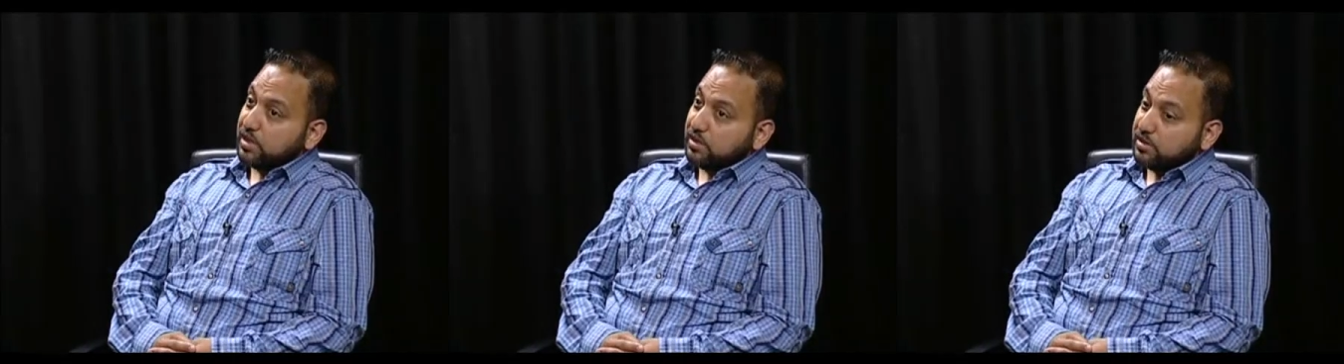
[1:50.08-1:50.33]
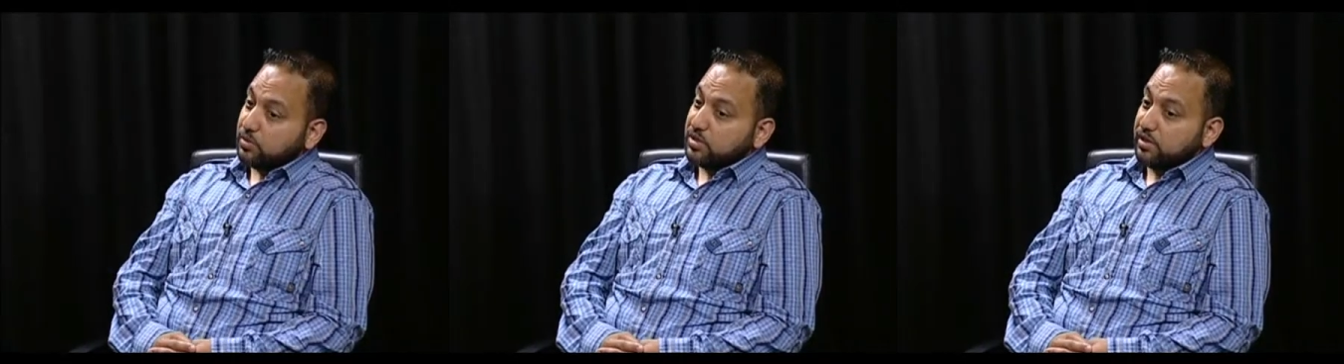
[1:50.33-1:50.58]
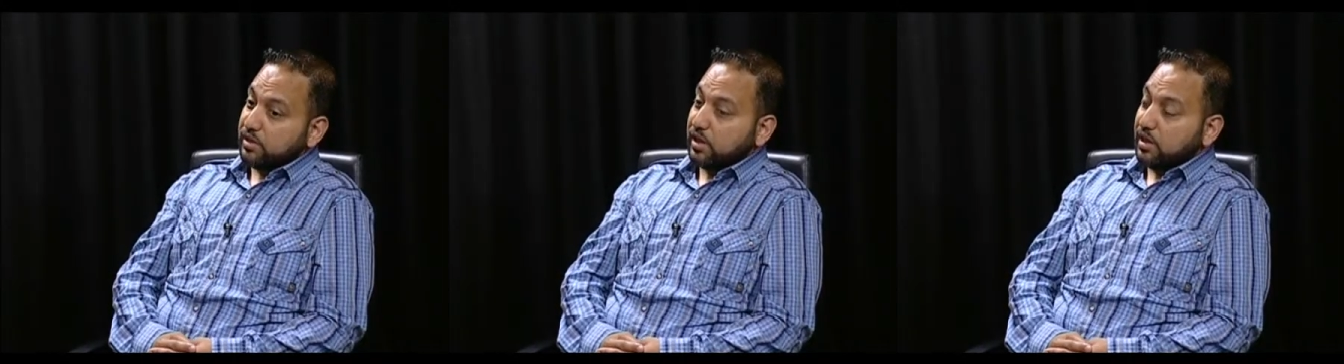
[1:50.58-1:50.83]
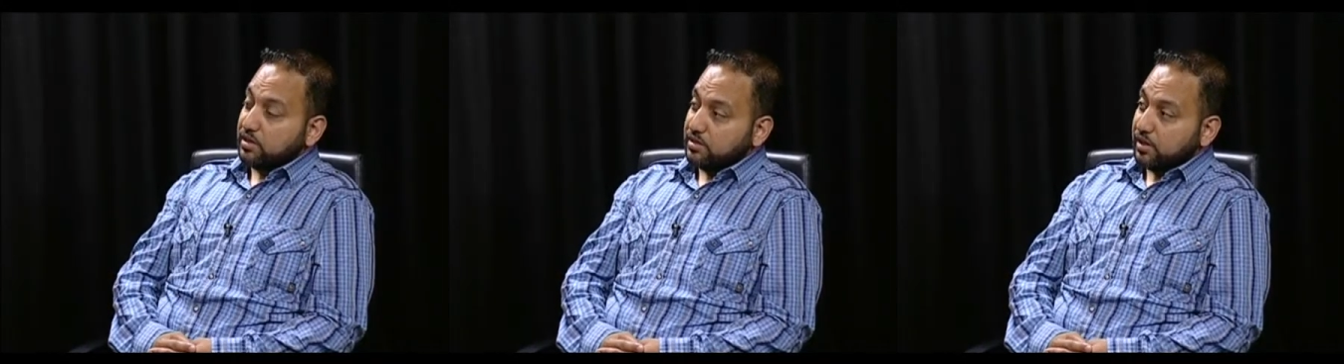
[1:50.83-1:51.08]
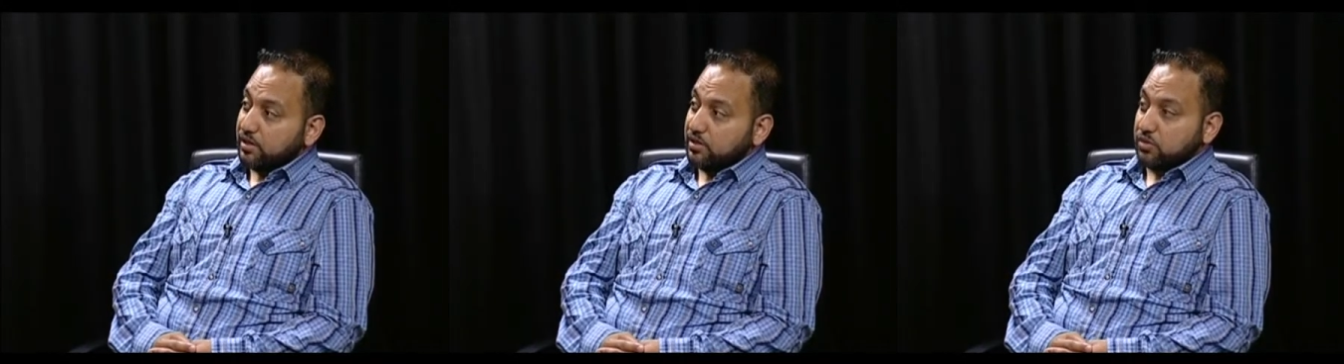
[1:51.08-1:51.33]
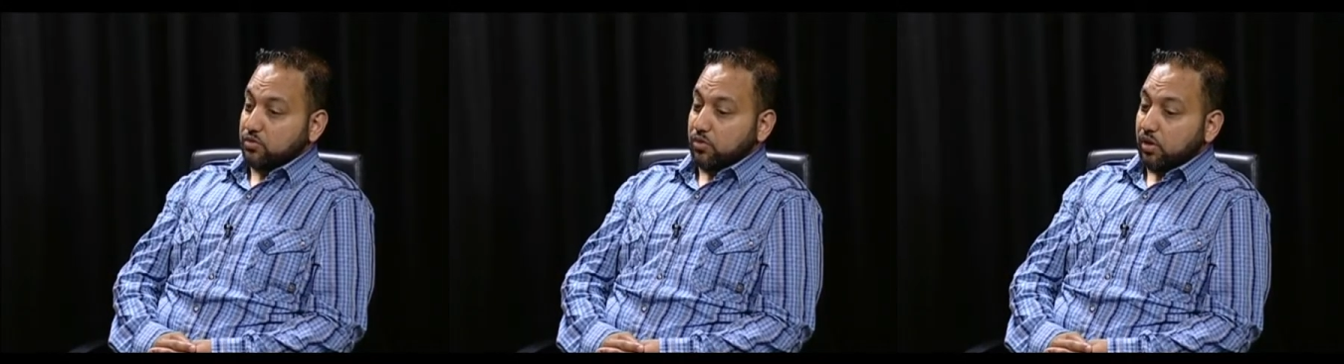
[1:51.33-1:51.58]
that this was ethnic cleansing and
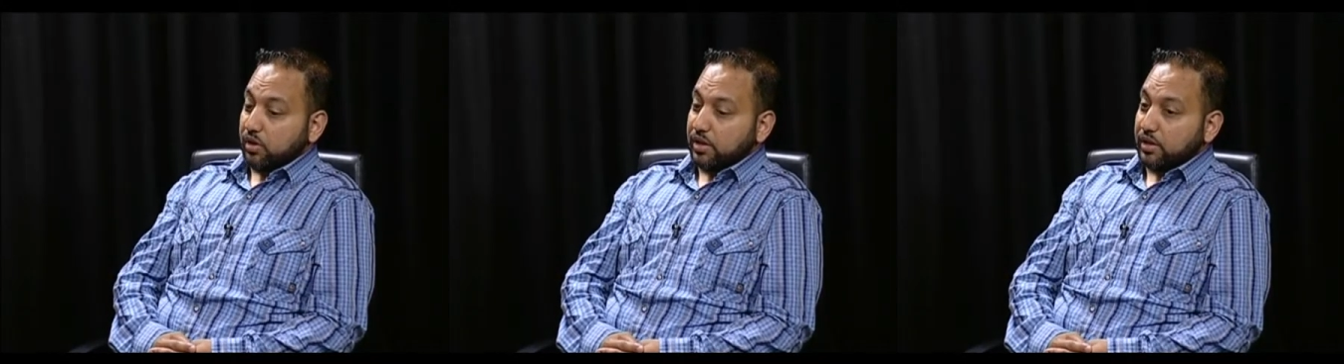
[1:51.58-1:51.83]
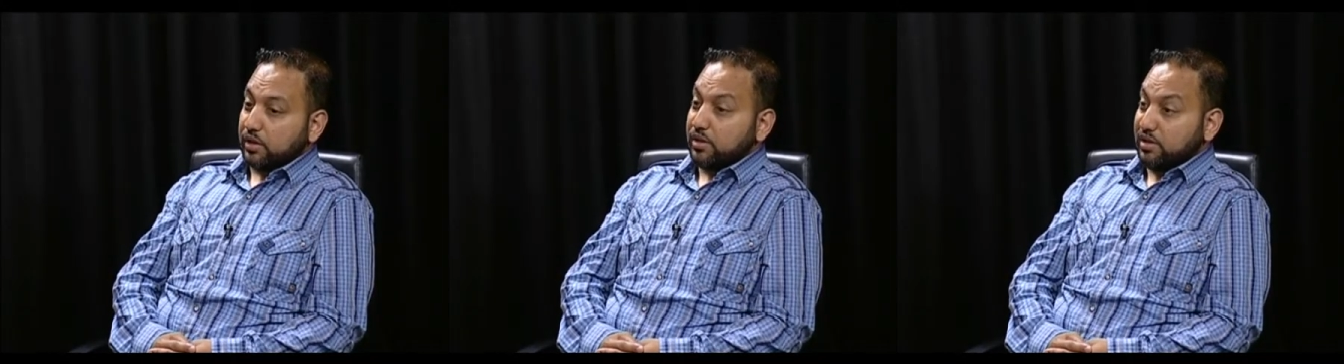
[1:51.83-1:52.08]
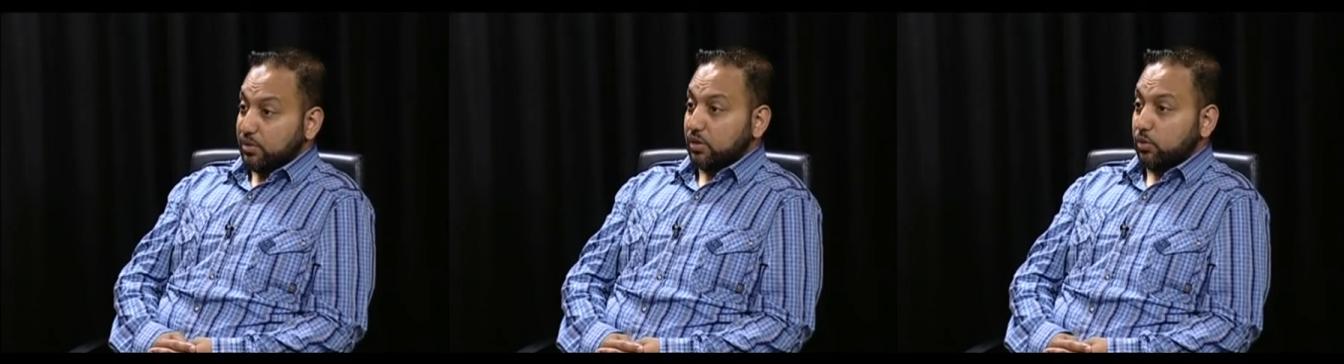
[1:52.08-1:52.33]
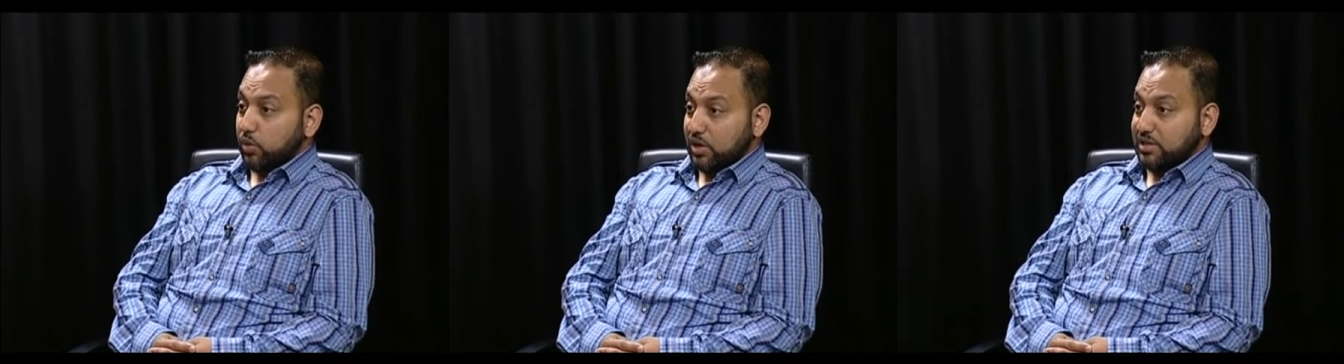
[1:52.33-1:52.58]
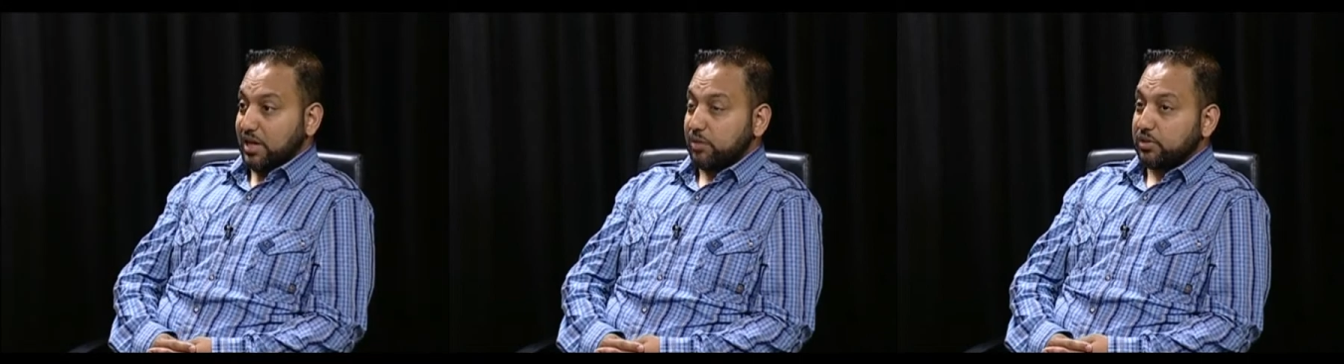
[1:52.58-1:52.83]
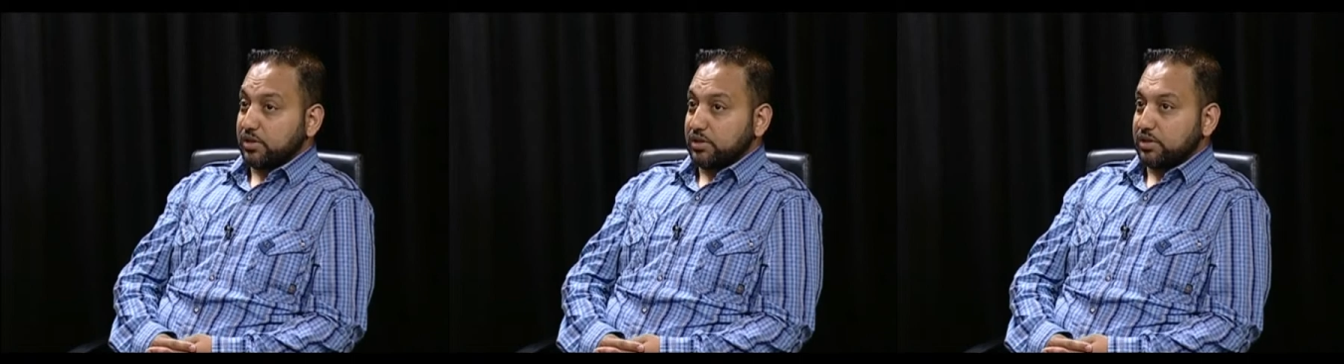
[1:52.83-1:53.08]
this is wrong and they're condemning what has
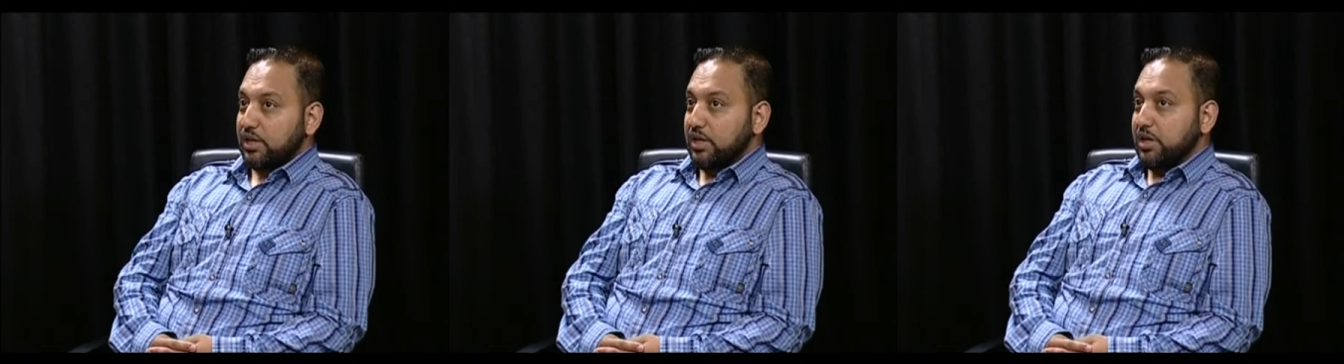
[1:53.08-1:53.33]
happened.